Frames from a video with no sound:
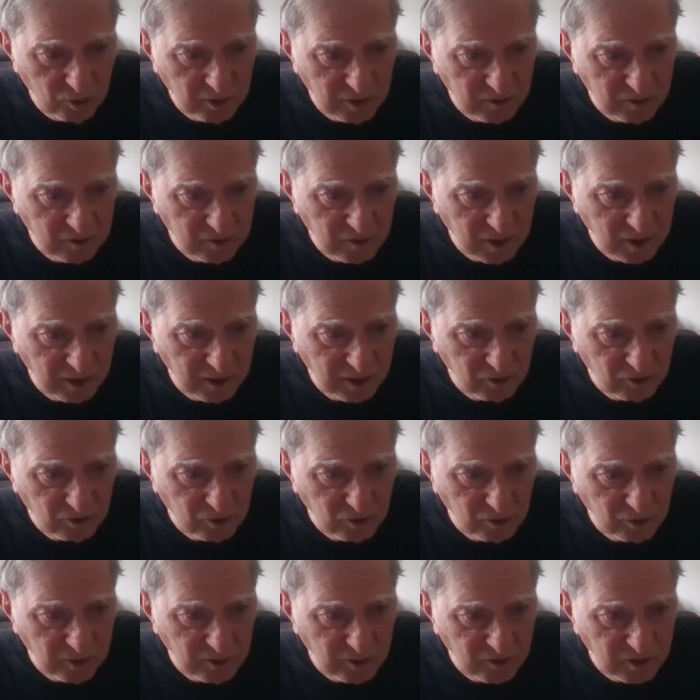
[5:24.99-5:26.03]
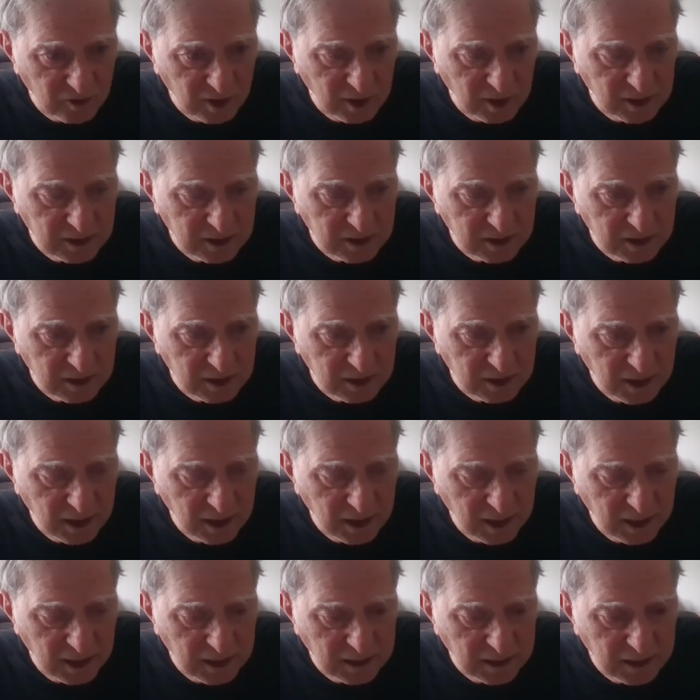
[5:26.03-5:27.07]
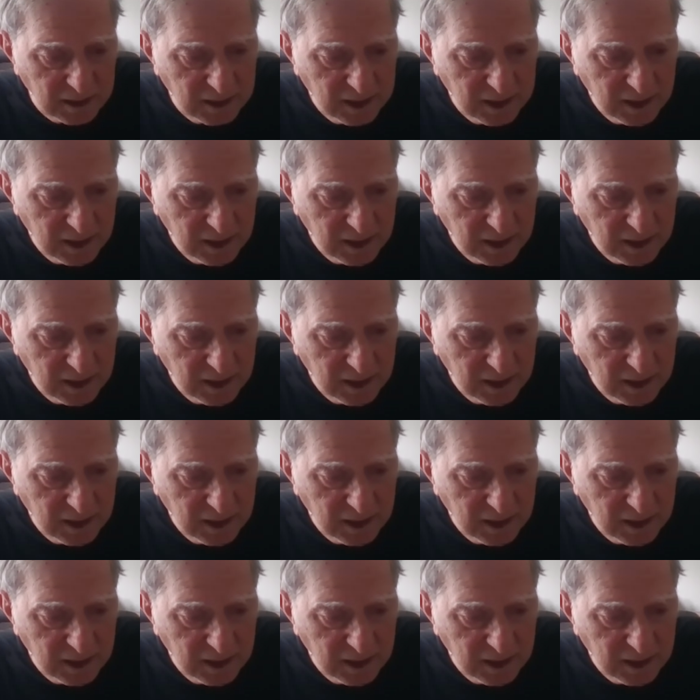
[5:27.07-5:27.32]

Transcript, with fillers: in this high school in the States, and